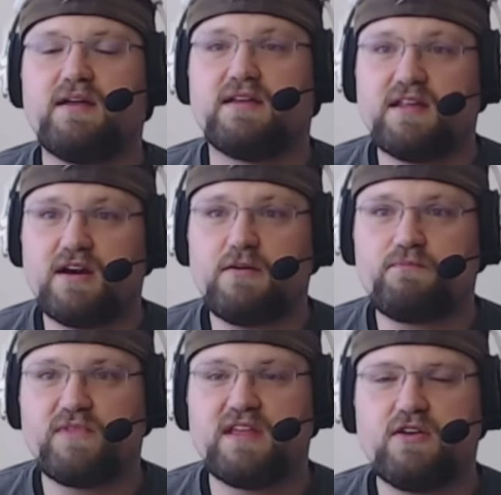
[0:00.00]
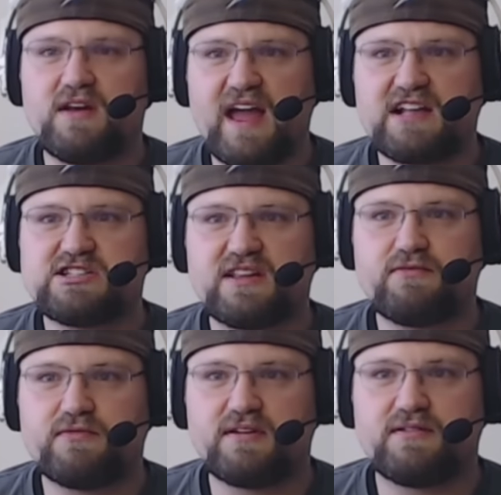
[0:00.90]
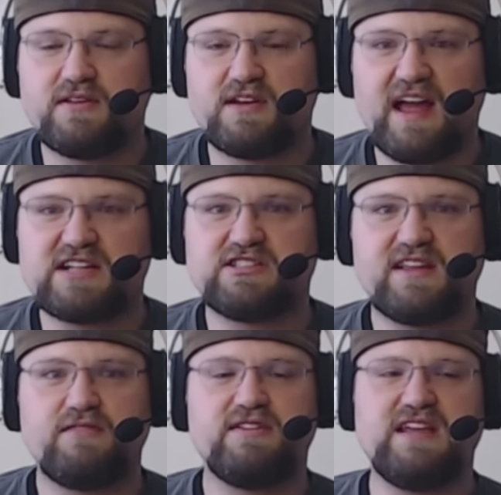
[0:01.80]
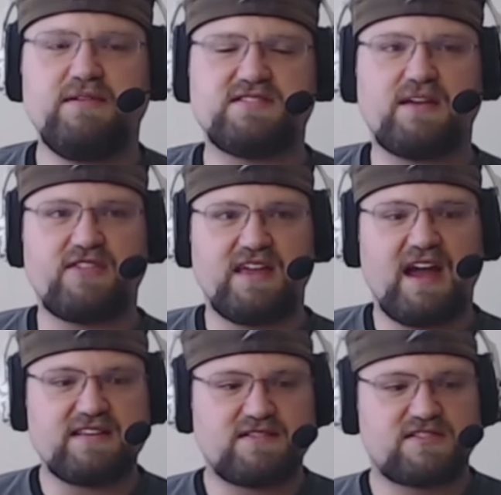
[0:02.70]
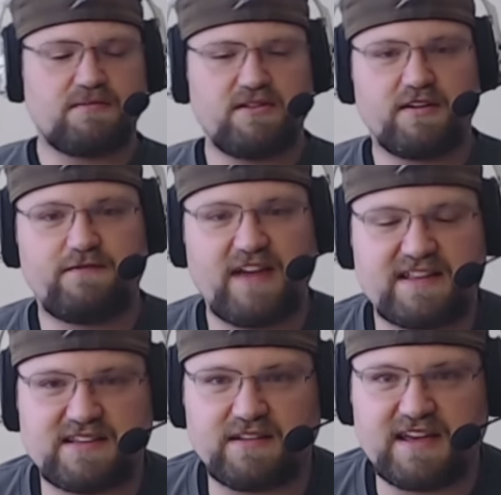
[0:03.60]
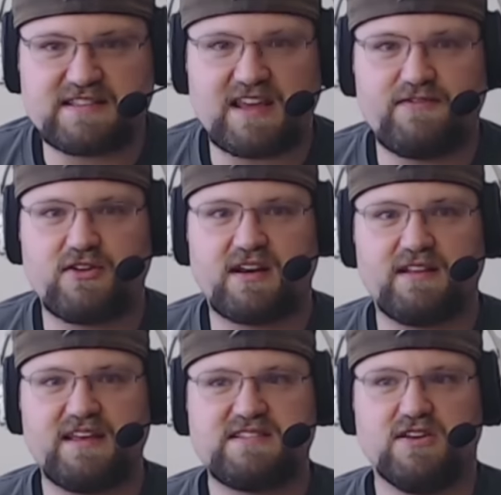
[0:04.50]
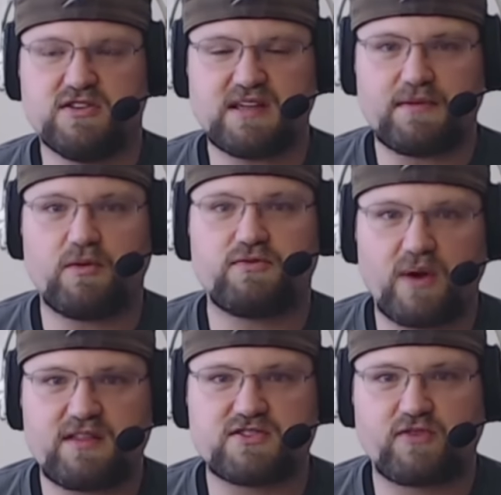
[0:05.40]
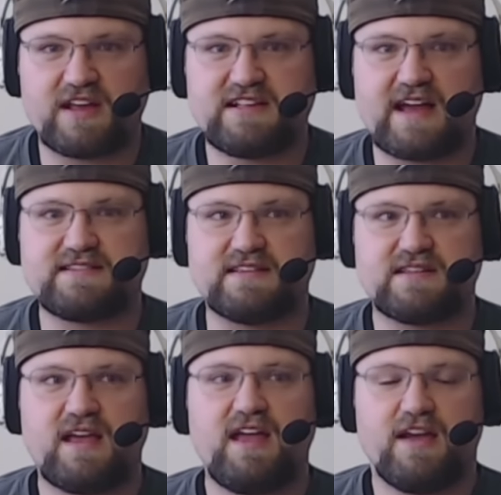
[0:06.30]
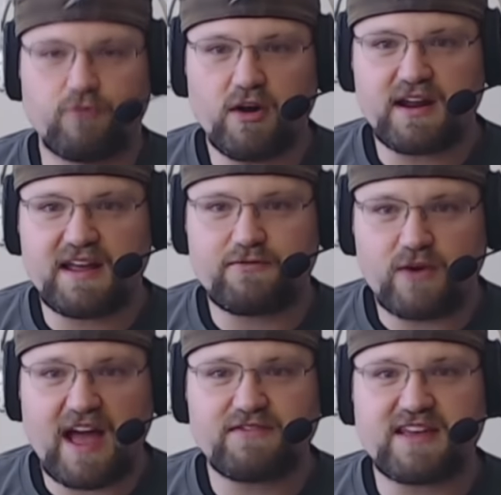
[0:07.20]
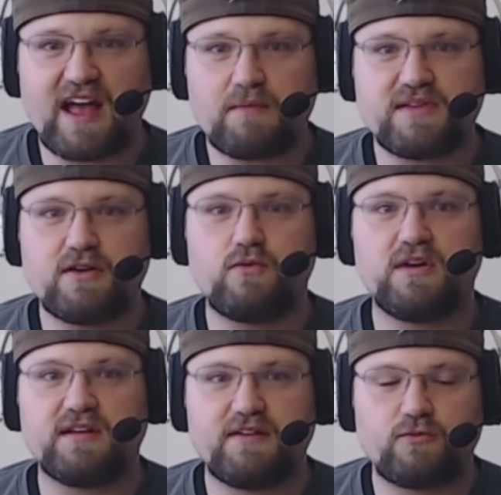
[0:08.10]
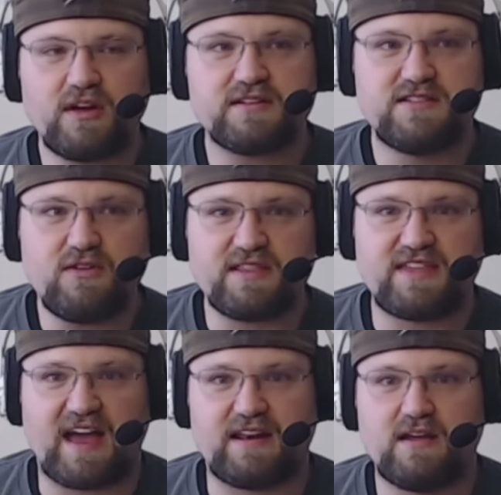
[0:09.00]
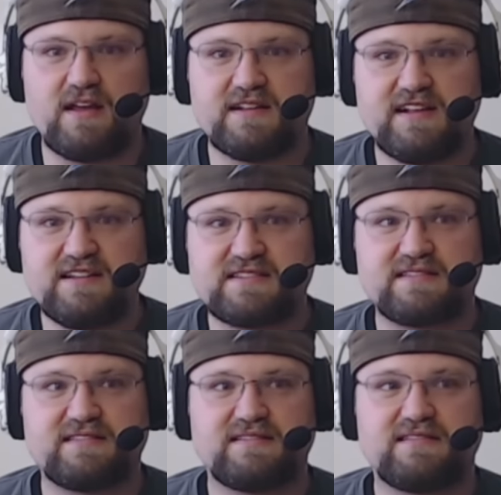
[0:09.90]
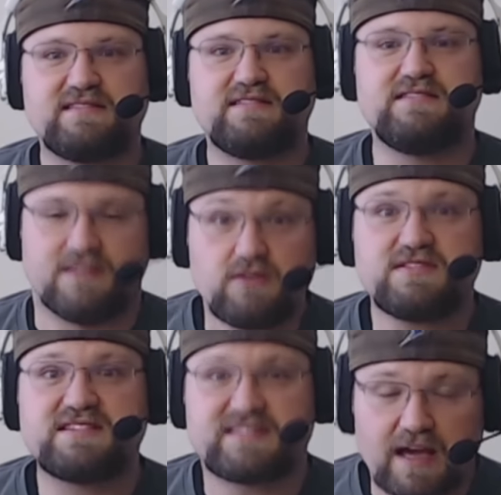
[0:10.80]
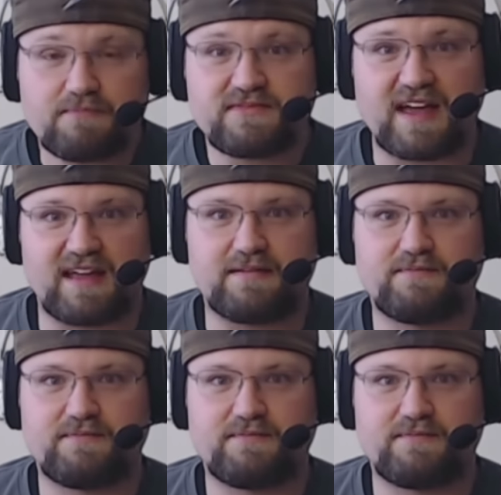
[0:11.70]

You know, you could actually could actually redeem yourself in the eyes of some of your fans, at least, if you could at least do something with one of those franchises. If we're if we have to help you, we'll we'll do it then. Just do something."